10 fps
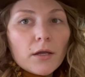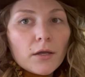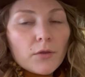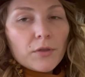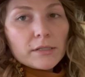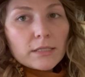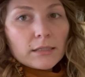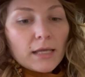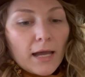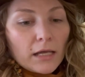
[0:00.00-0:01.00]
things
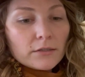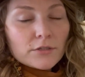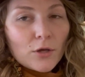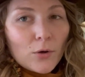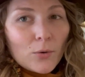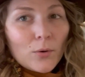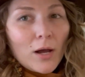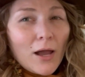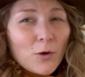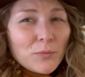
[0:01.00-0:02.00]
like that. So
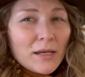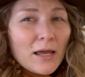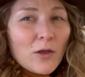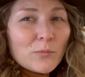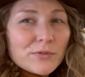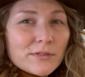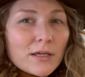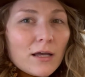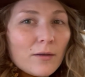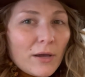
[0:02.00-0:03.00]
I hope that helps.
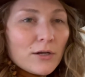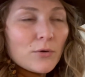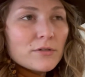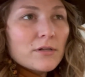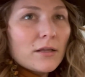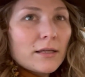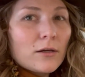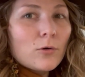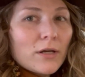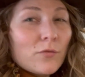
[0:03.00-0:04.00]
I know it's not like a
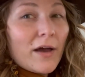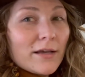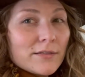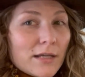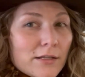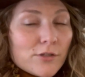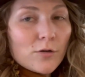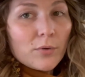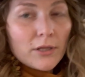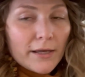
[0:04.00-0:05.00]
quick, fast
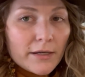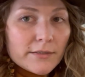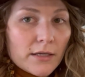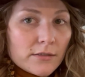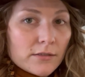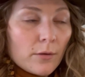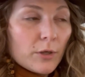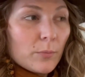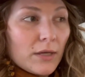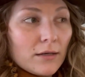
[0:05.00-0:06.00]
answer, but like I said,
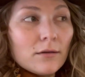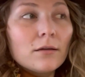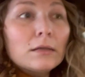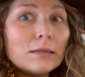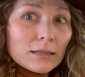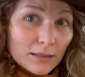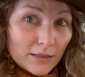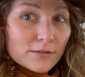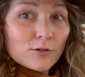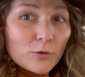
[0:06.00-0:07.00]
stomach mend
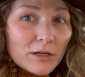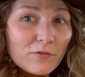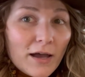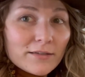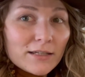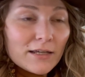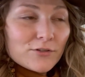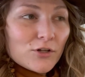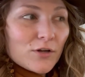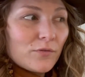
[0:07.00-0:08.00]
is a quick, fast
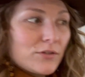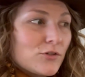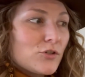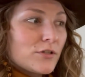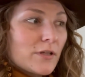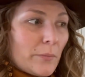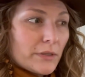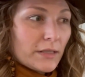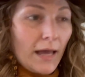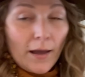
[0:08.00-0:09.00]
answer if this is just
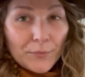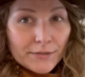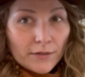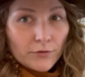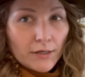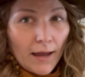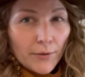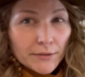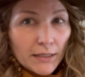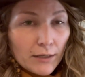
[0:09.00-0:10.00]
something that happens every now
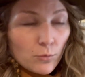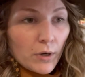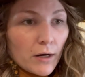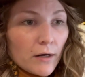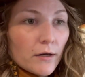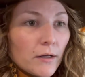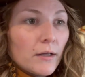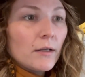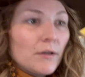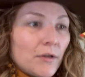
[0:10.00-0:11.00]
and then where,
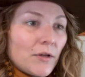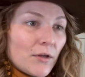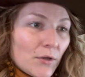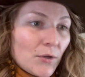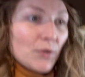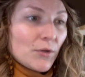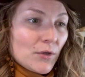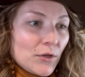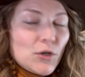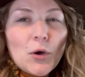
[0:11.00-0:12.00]

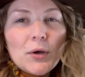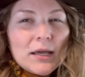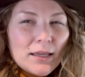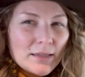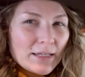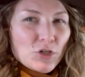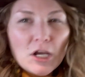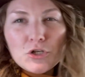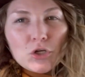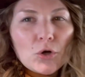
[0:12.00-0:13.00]
like
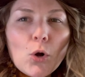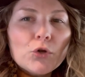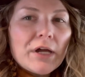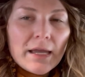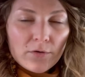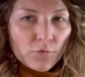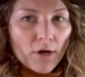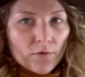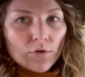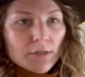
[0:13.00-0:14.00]
changing your diet
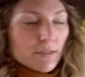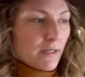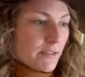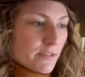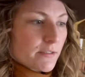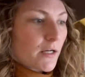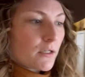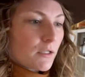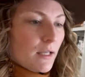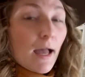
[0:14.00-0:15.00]
forever isn't
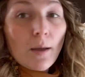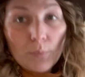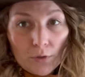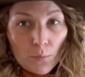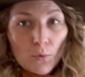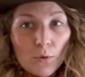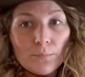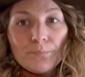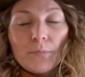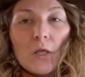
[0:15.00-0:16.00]
necessarily applicable.
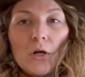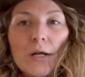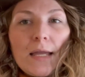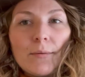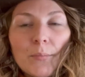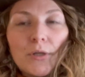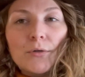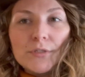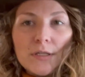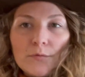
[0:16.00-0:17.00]
All right, I'm going to
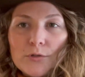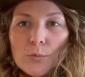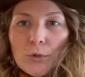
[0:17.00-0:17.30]
go see if there's more